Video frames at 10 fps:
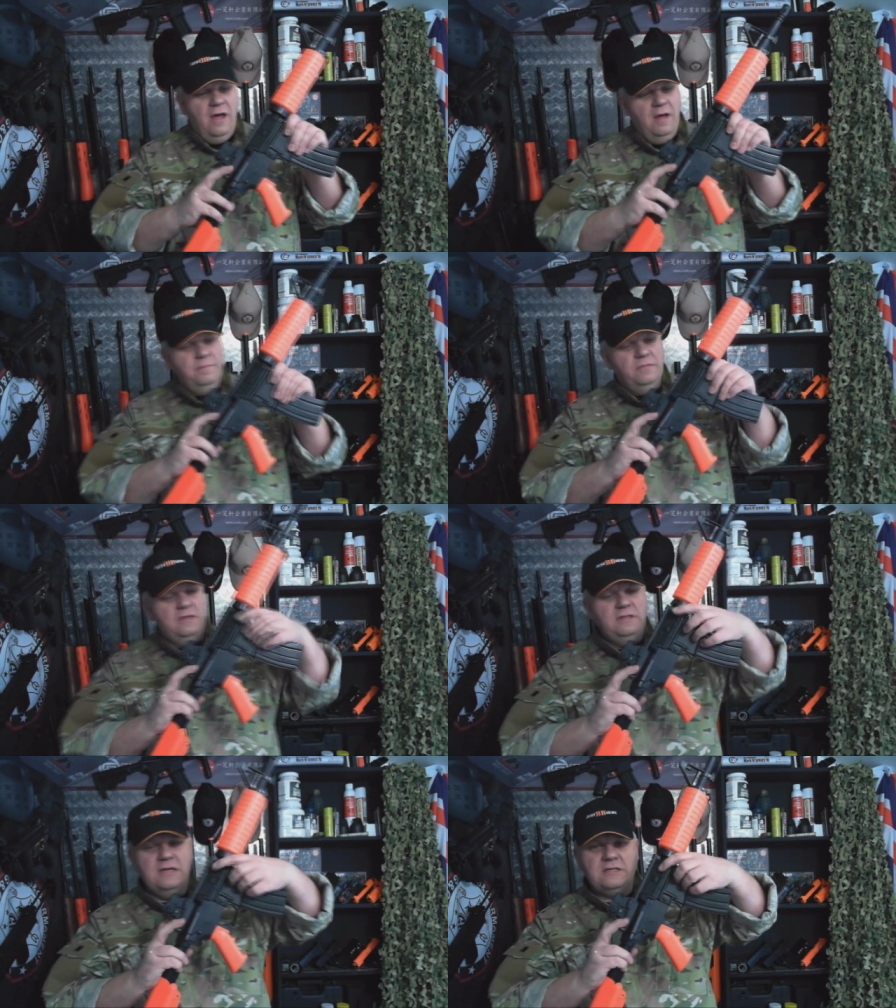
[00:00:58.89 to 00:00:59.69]
Um,
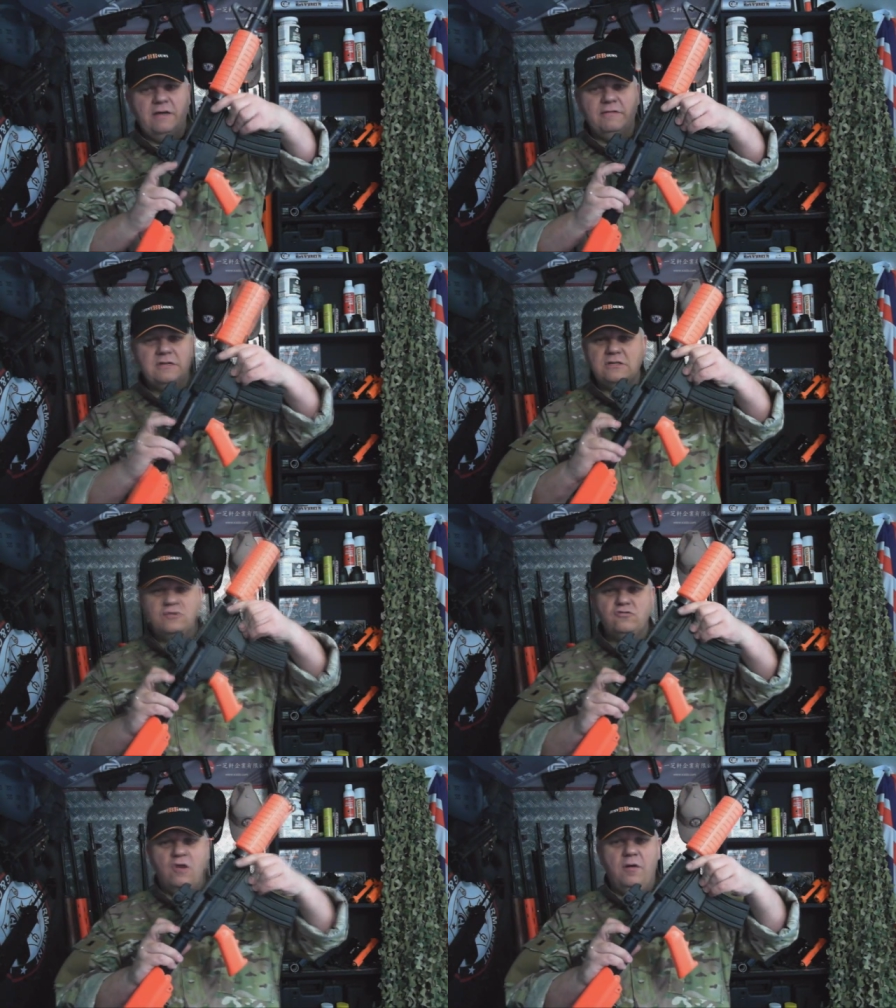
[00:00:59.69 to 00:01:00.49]
the dust cover
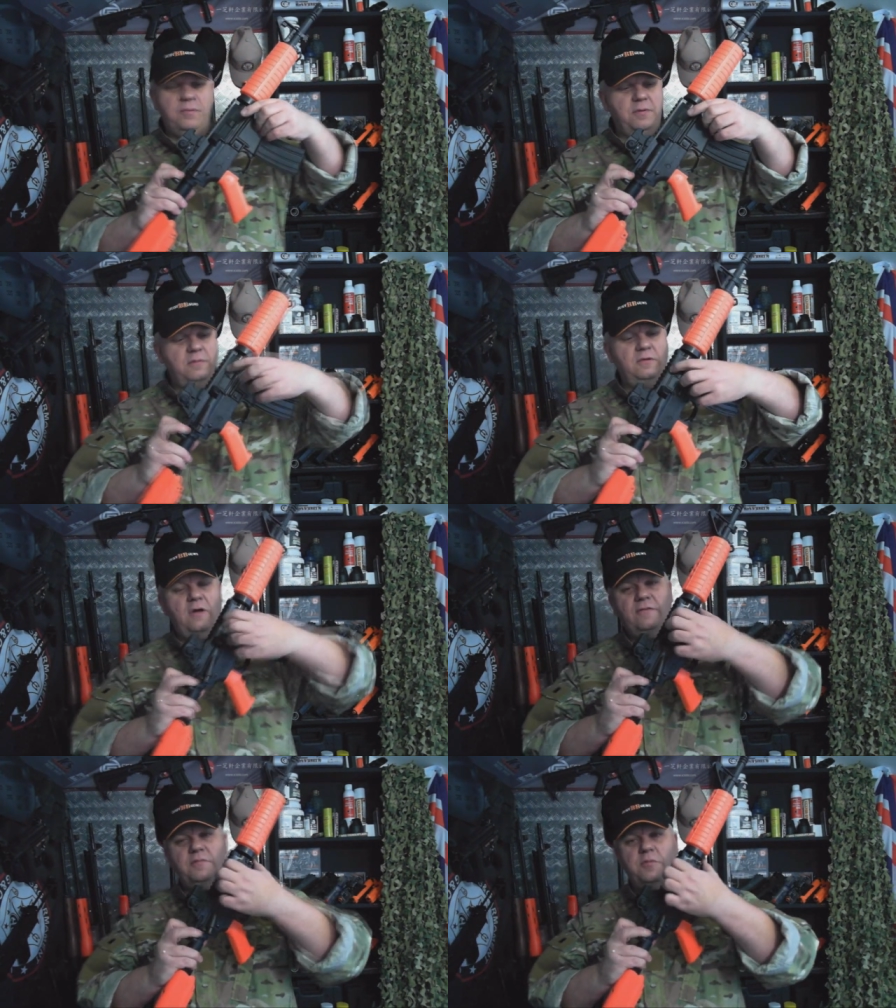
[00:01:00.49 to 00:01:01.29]
doesn't drop.
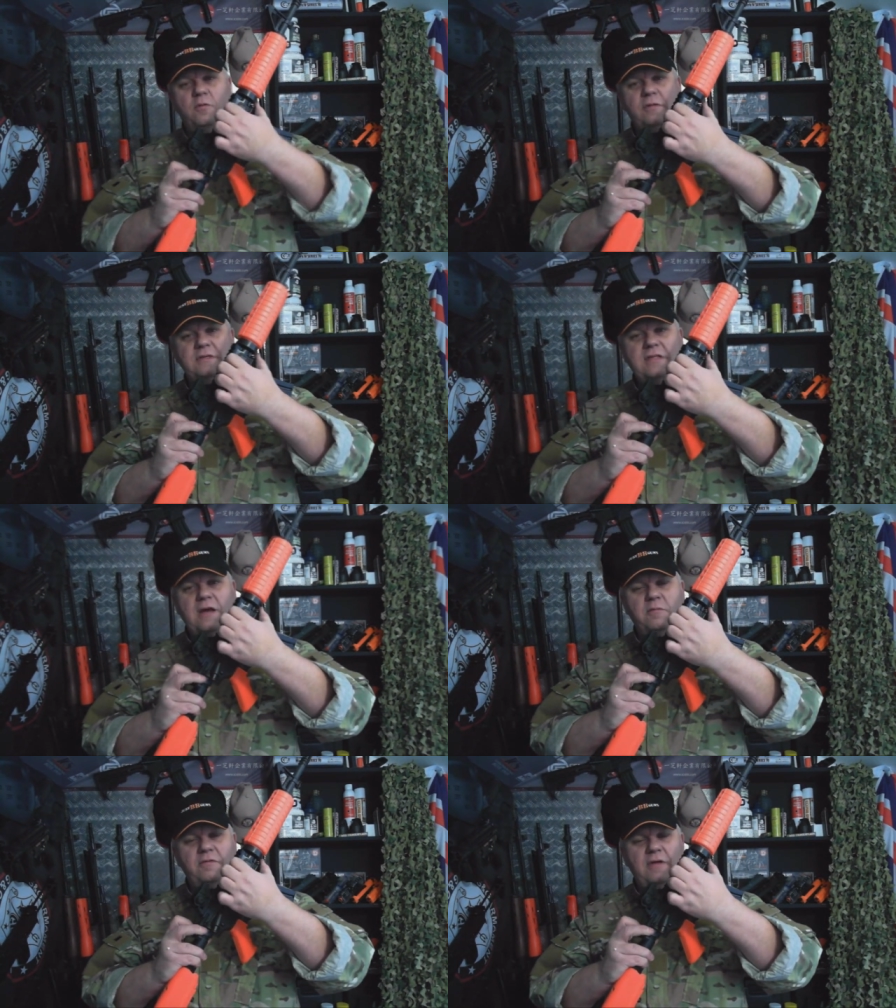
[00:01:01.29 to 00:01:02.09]
You have to pull this
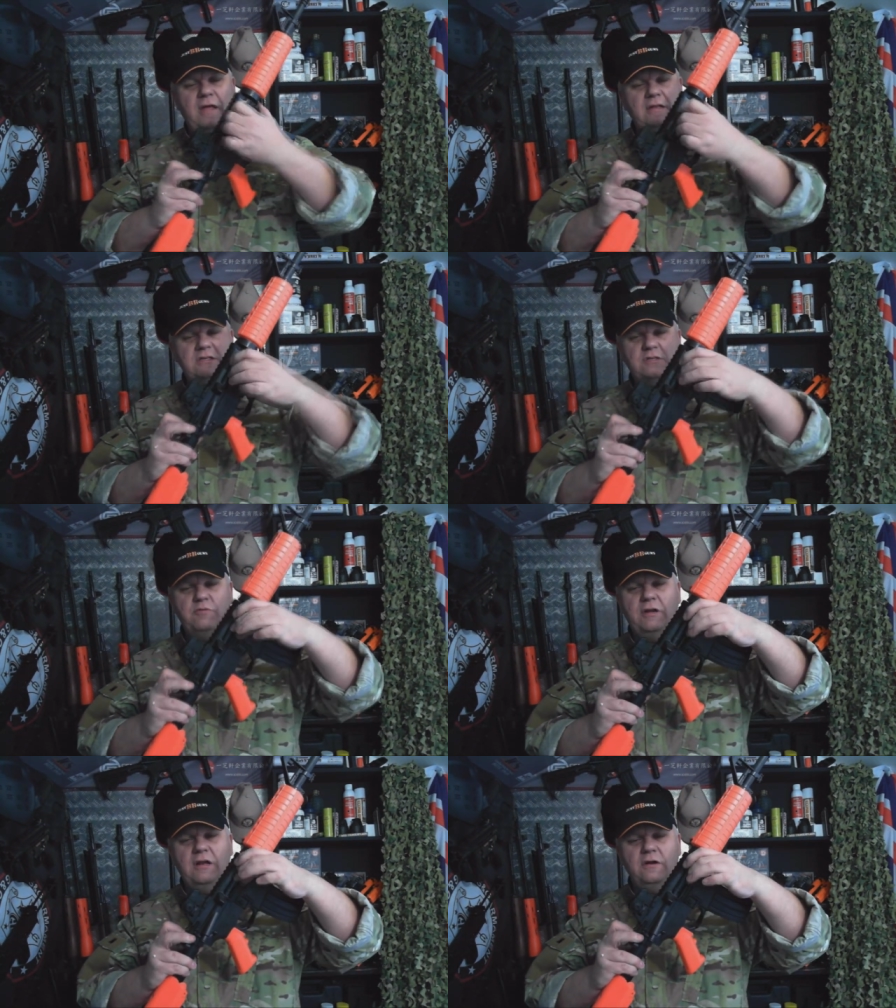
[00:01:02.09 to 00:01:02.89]
down with your hand, it's
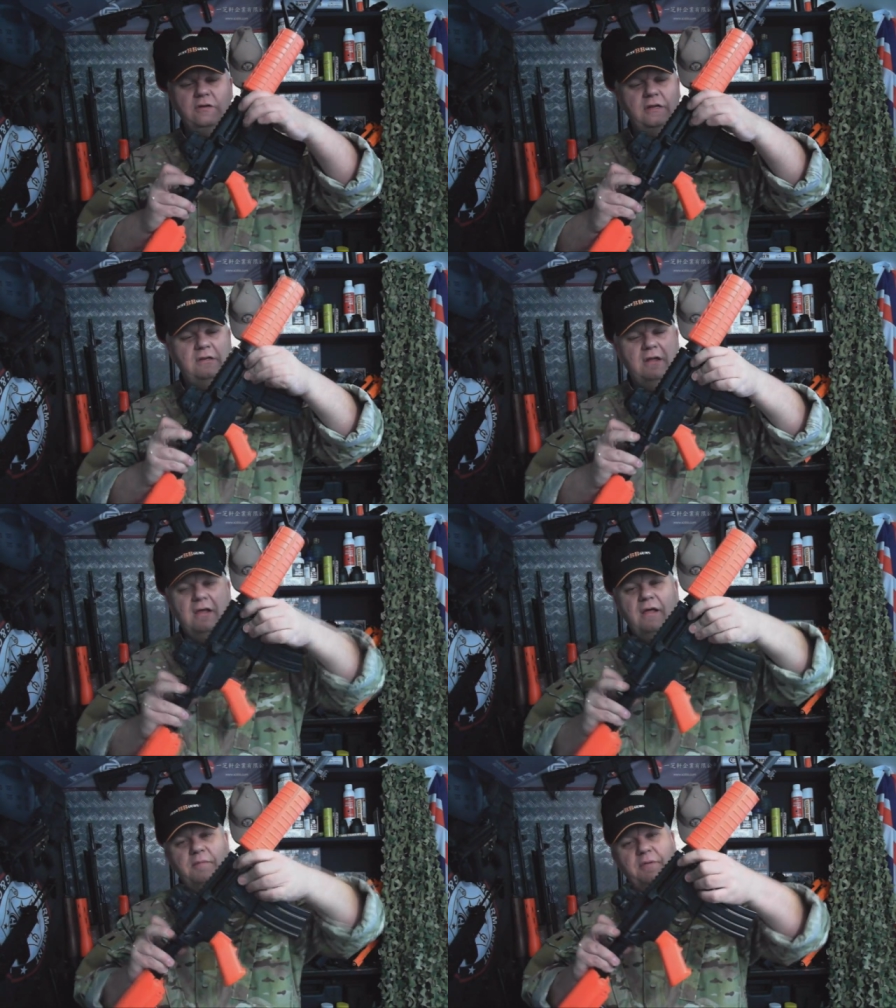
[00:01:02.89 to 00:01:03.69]
spring loaded,
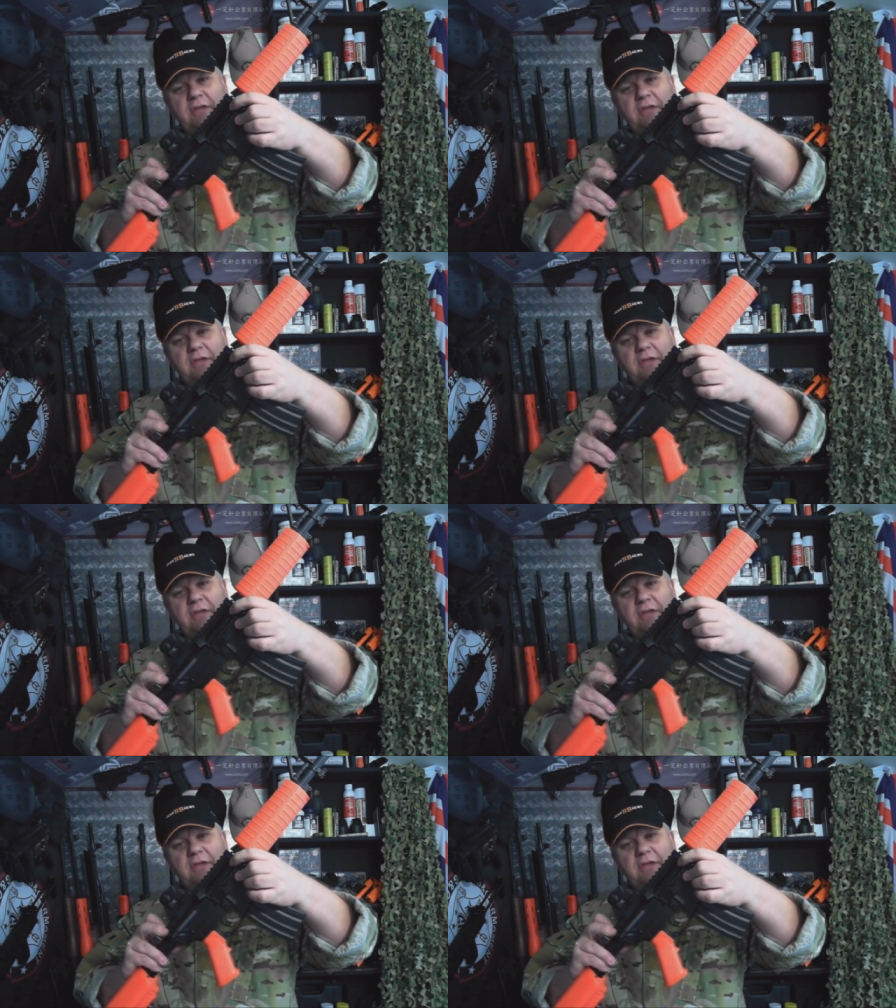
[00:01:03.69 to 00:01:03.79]
but